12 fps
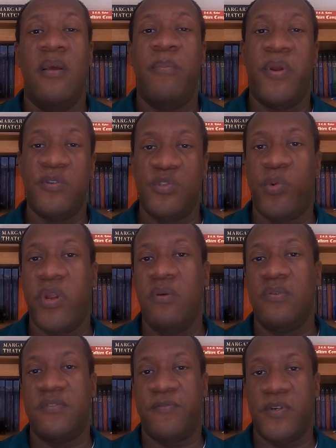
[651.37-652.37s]
Perestroika
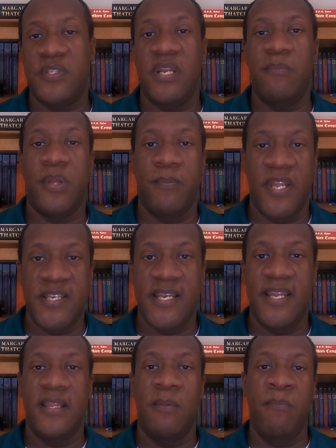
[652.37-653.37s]
was first
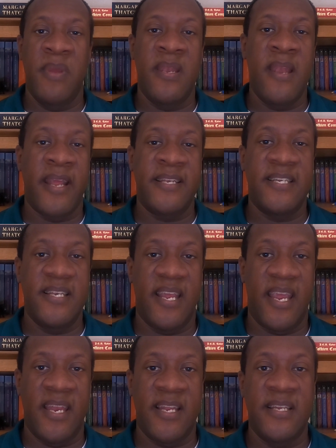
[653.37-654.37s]
implemented in the
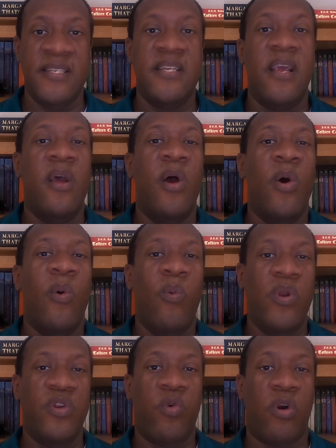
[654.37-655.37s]
mid-1980s
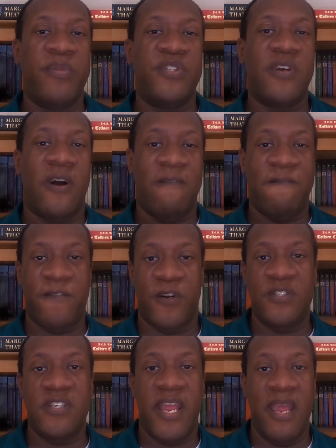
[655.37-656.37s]
when Gorbachev
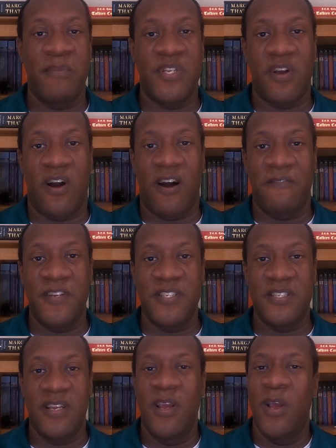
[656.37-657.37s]
first came into
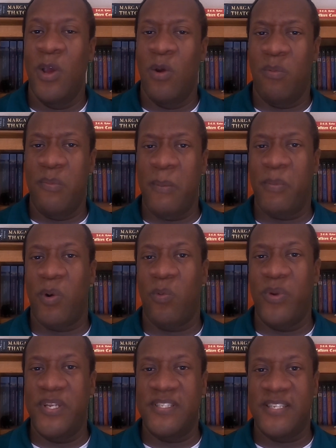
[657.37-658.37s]
office. Remember,
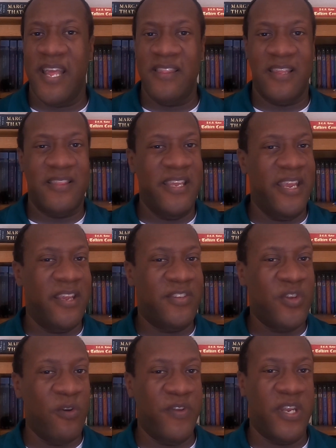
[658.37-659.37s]
we said that the
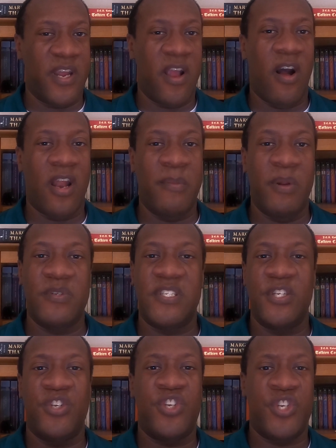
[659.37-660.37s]
Soviet economy
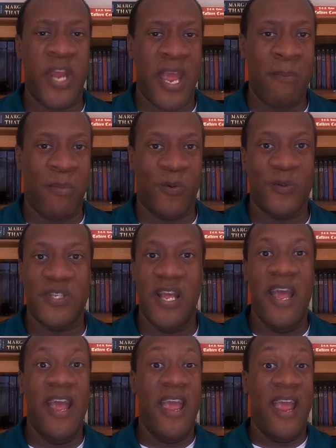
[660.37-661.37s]
was in shambles,
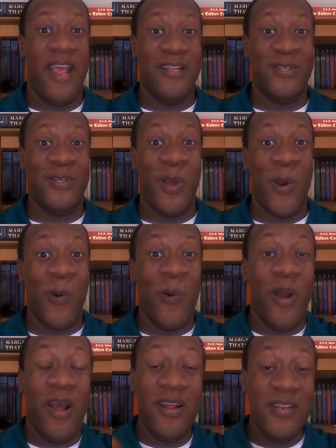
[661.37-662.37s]
and
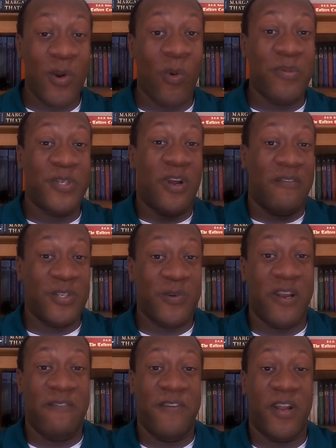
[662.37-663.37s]
so Gorbachev is
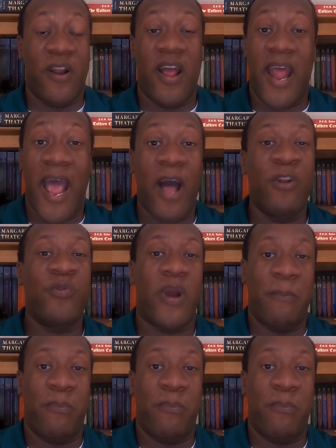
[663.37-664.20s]
trying to figure out, how do I